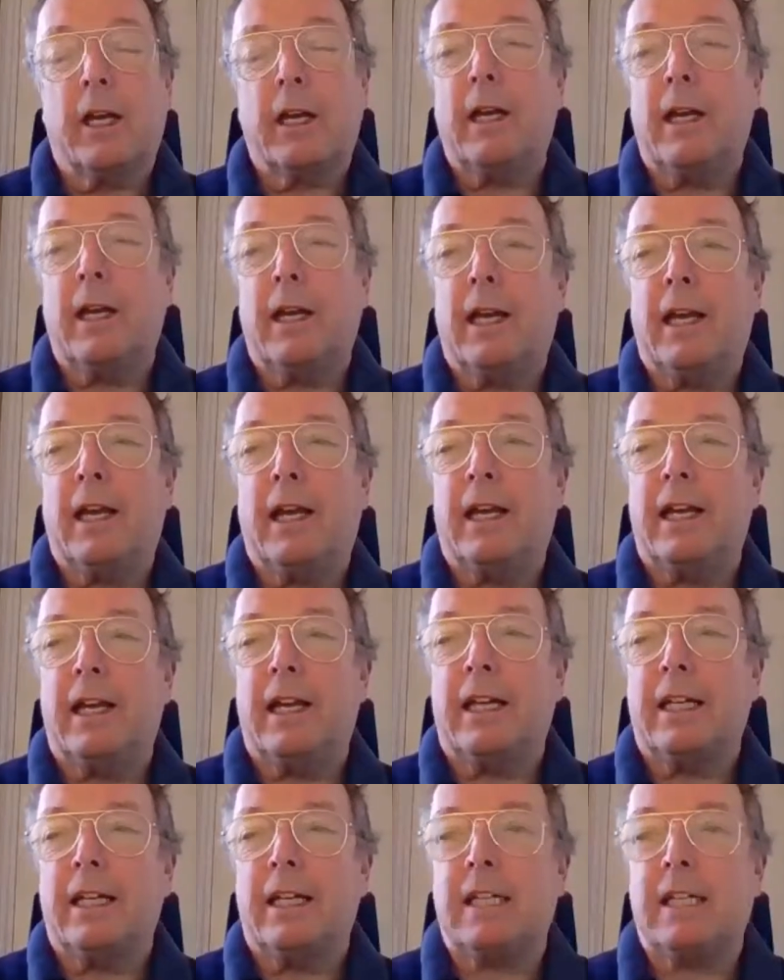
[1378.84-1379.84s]
it
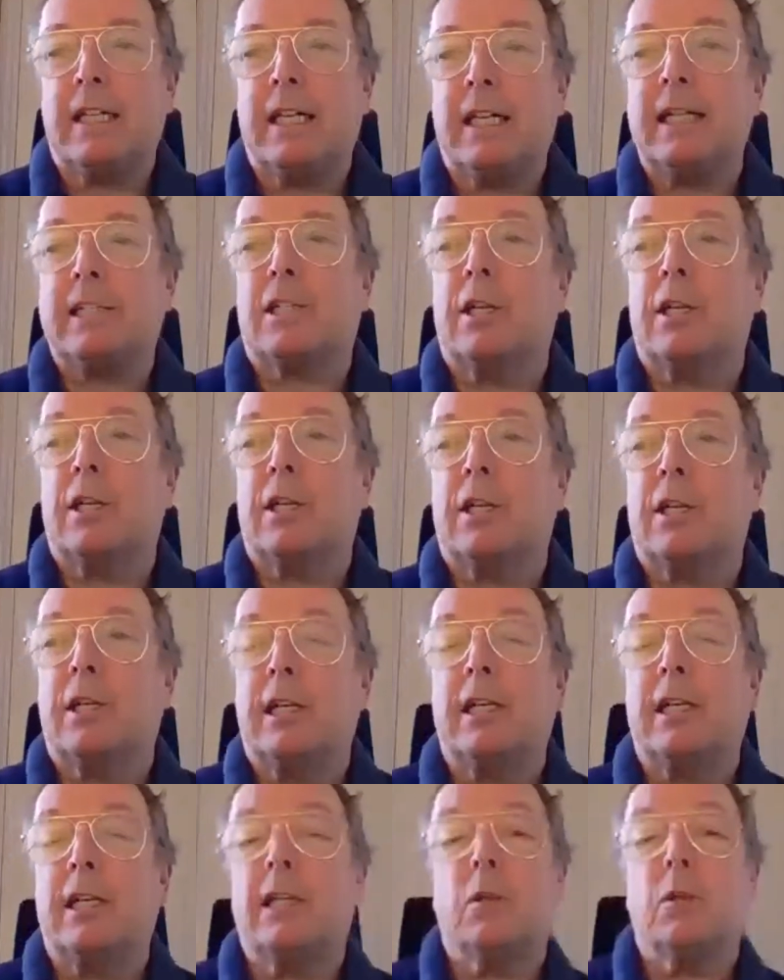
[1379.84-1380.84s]
actually is the one that I
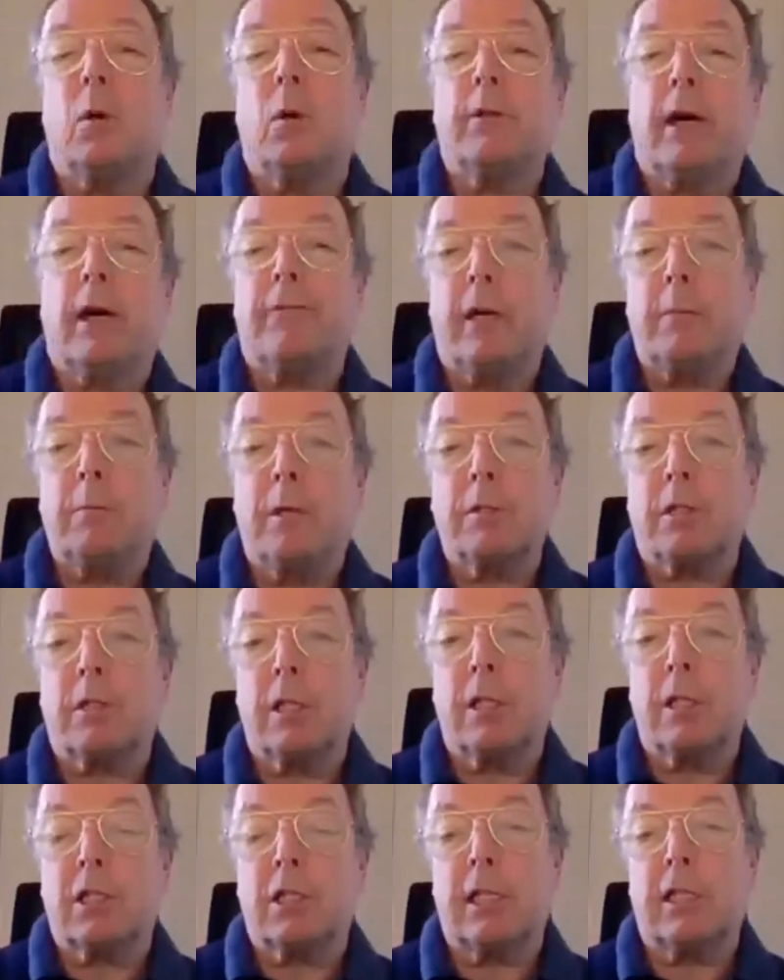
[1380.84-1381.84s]
find most exciting,
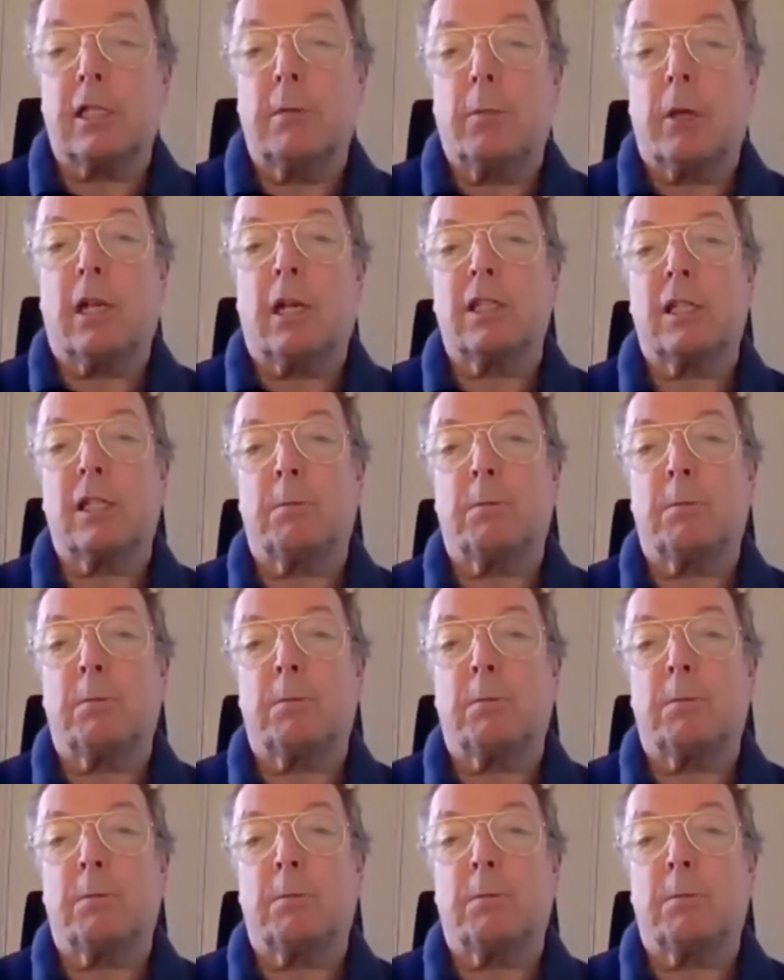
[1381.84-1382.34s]
because it's by